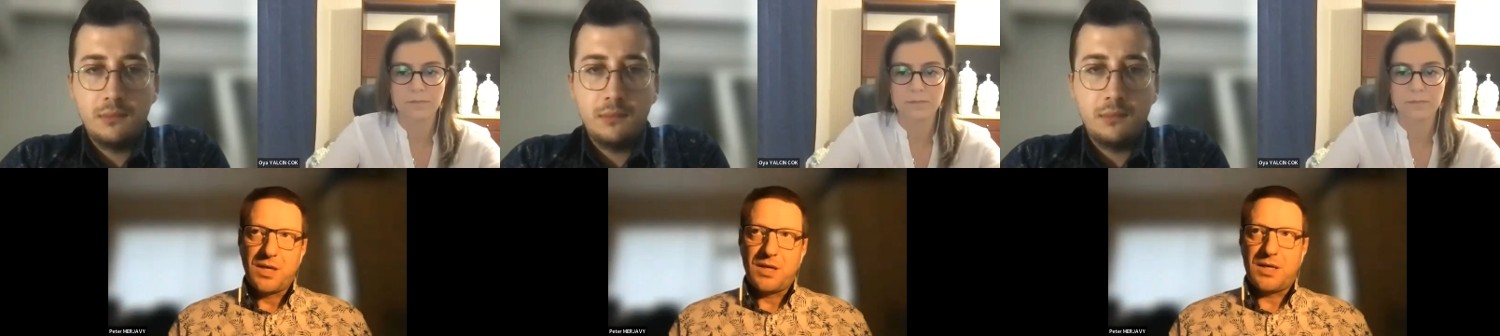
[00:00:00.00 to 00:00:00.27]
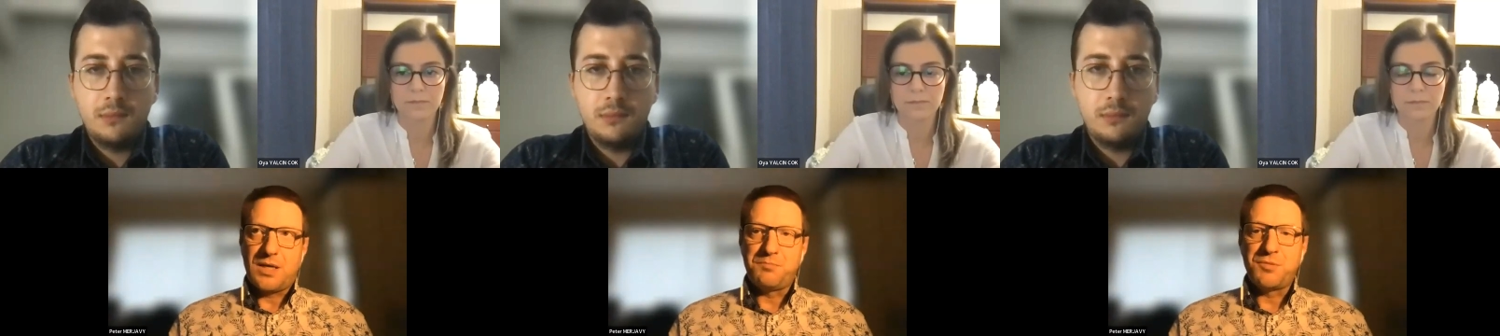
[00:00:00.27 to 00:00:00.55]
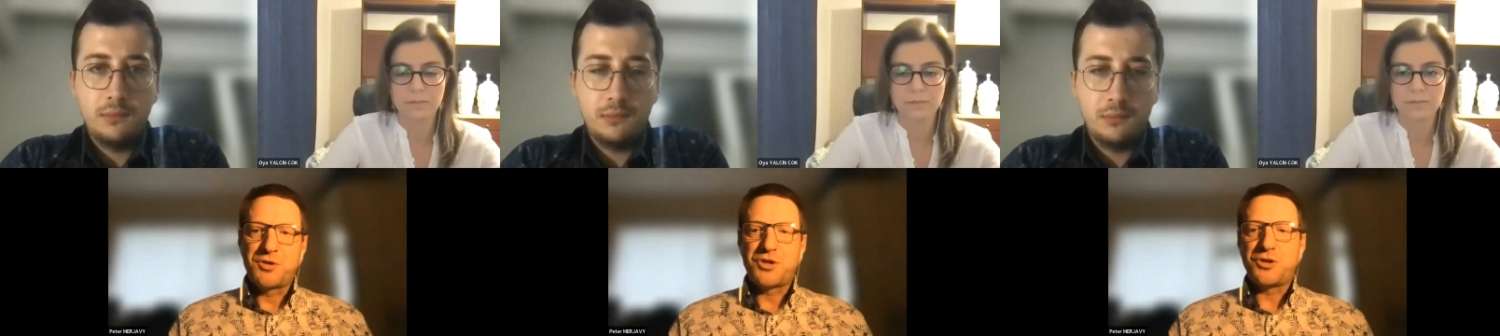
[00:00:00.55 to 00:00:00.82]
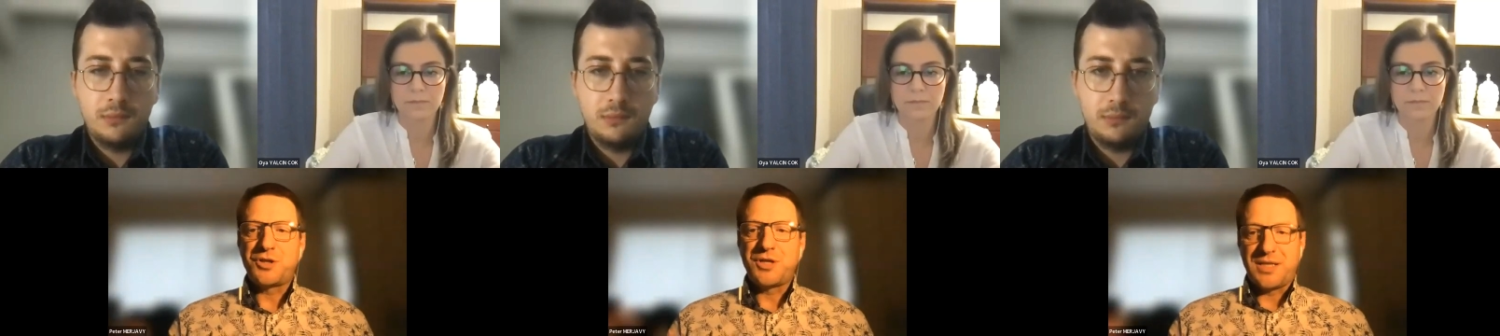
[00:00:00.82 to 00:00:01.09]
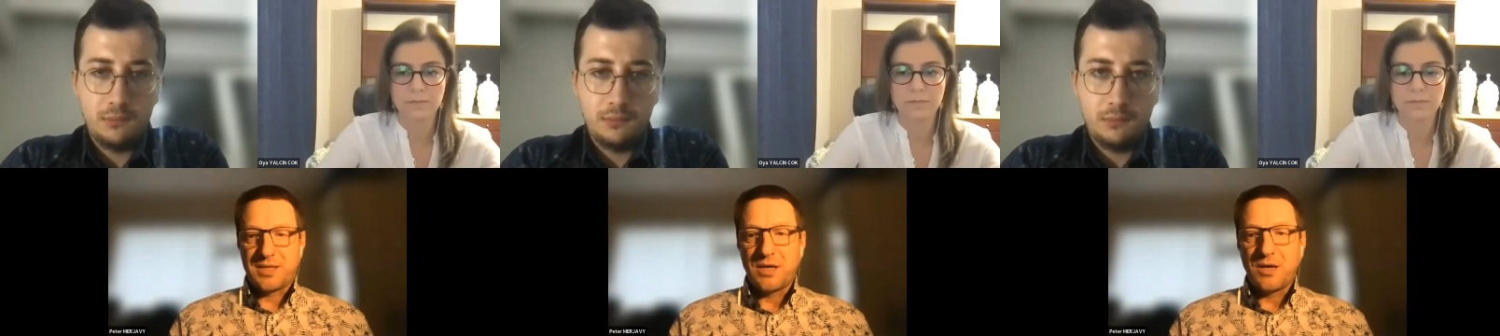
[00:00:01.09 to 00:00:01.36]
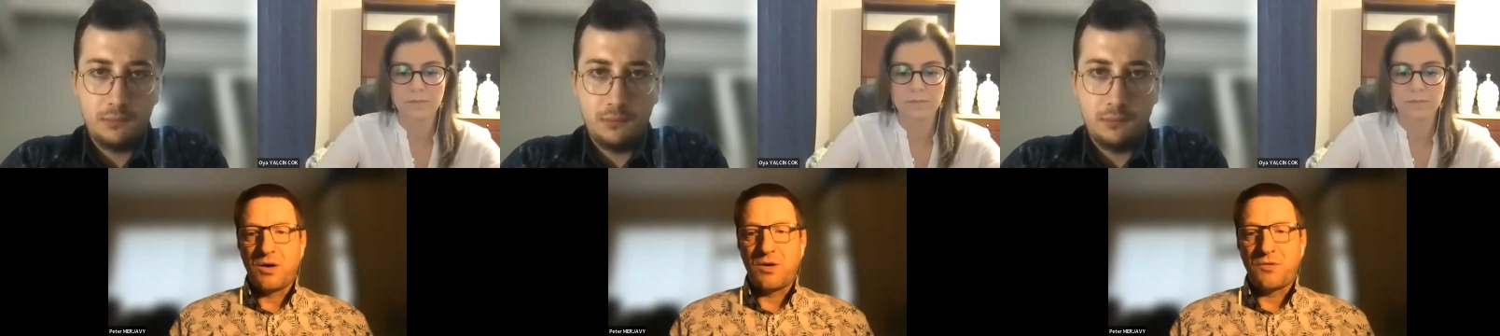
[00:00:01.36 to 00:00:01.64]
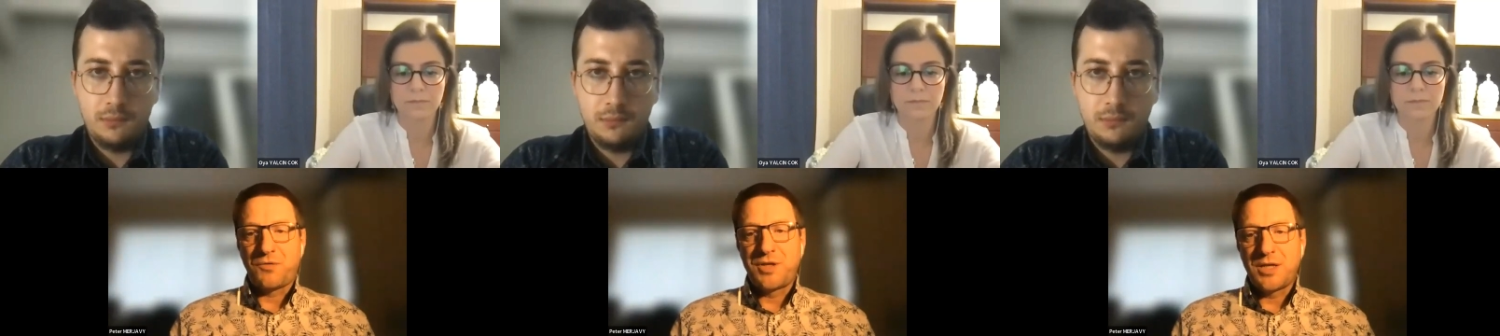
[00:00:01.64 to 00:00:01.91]
Speaker 1: uh, matureness
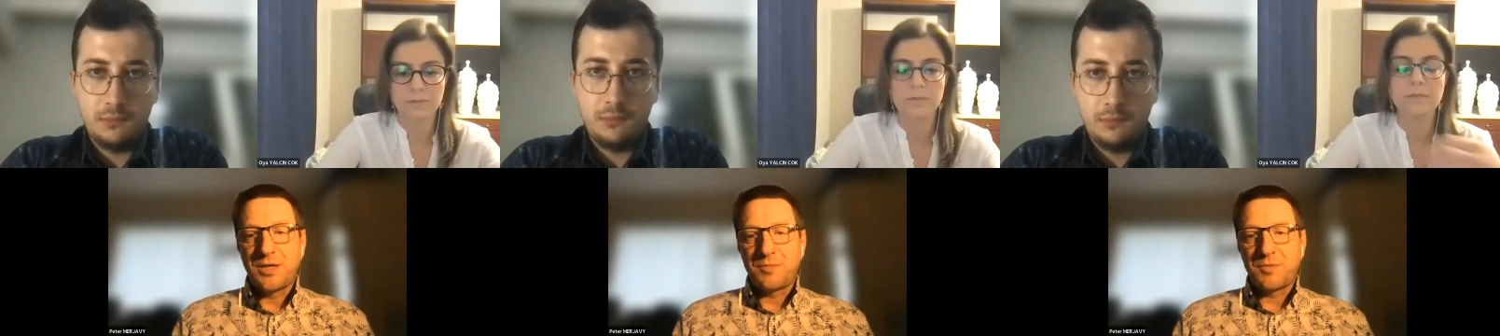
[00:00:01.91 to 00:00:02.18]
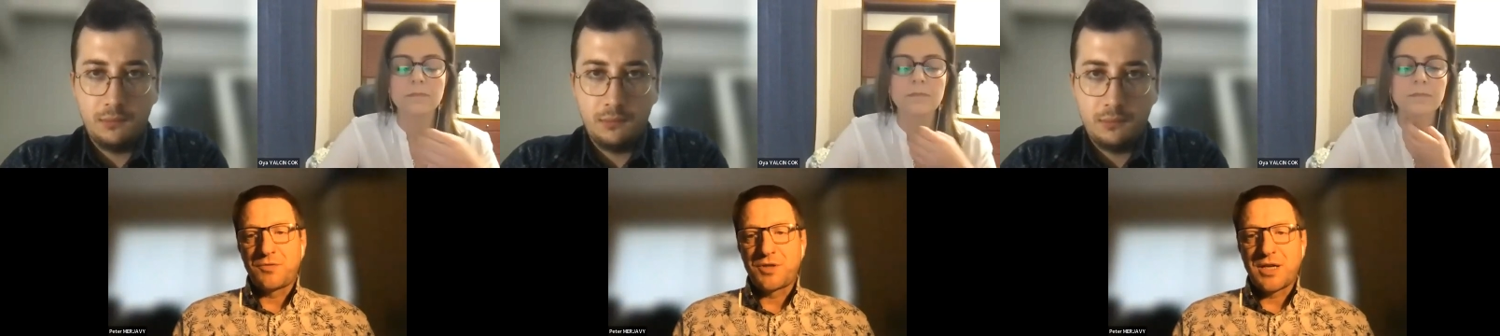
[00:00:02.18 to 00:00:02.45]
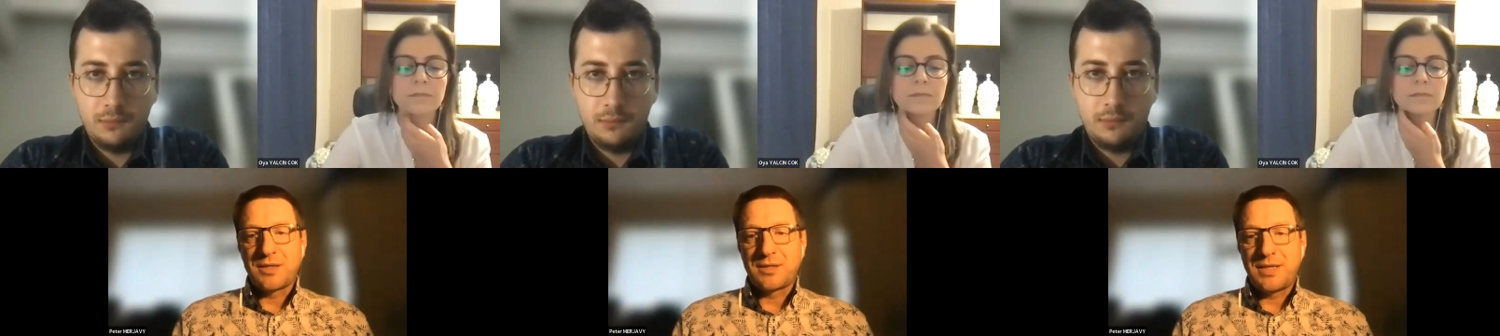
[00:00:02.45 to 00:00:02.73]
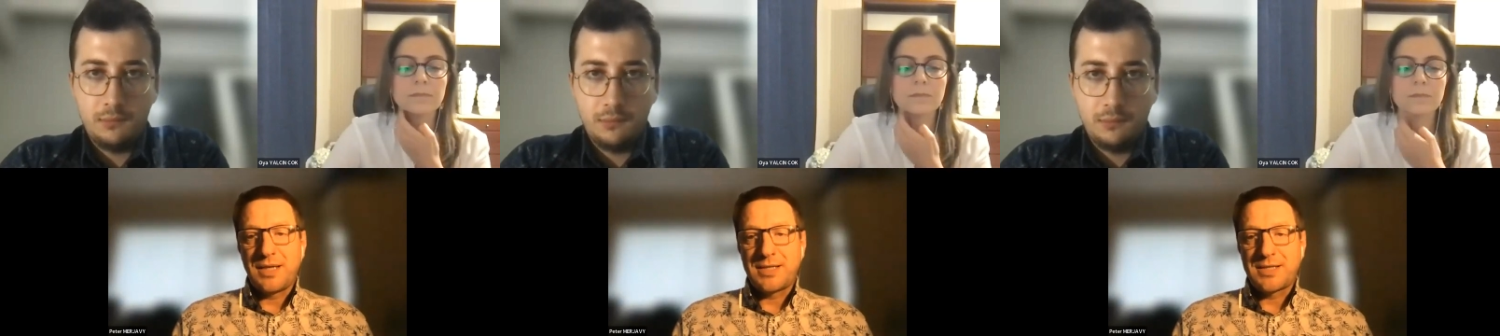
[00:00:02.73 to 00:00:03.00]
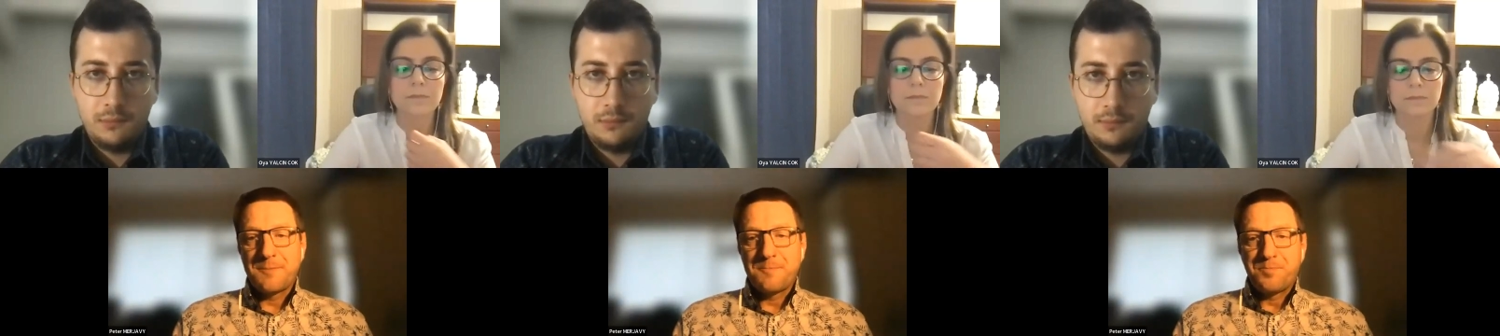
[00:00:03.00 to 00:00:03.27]
of the of the candidate,